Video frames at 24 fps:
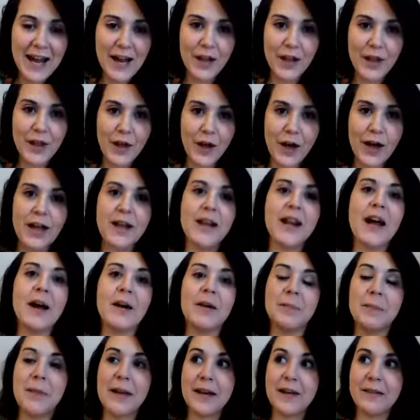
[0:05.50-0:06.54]
I thought
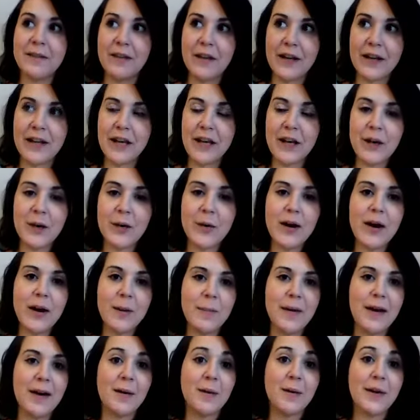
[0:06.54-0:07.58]
I'd make a video
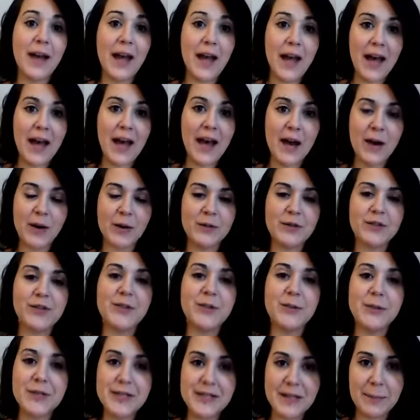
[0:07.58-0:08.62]
about how
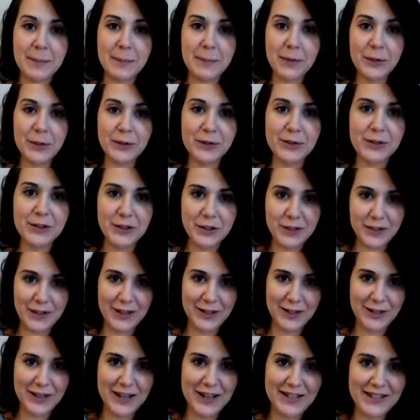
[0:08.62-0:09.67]
to assemble your
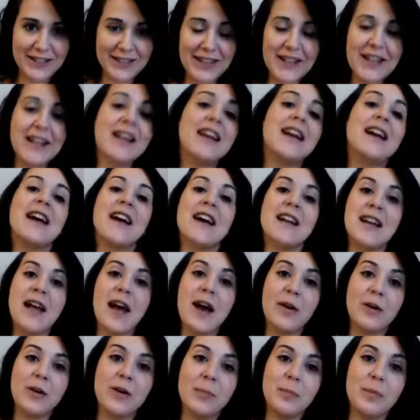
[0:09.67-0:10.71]
clarinet and
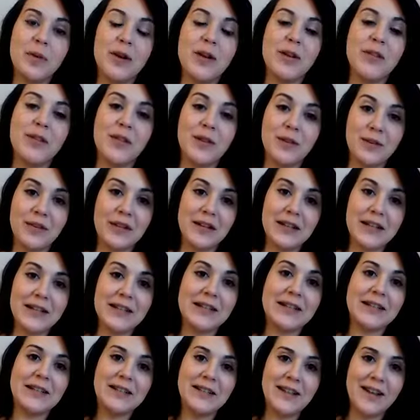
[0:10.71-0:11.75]
how to put the
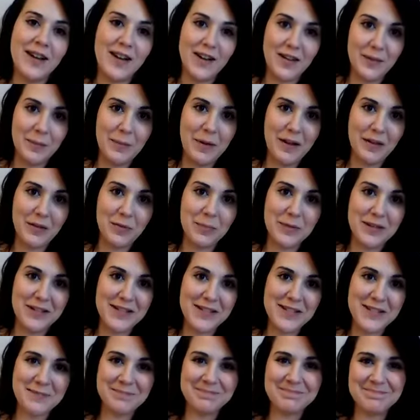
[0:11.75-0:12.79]
reed on the
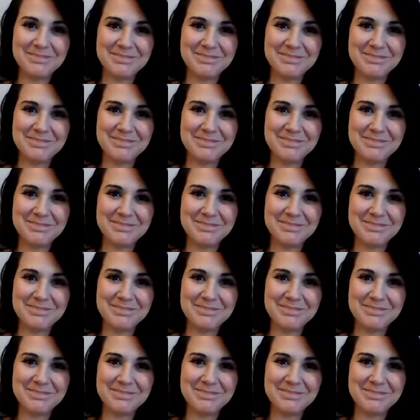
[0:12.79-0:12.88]
mouthpiece.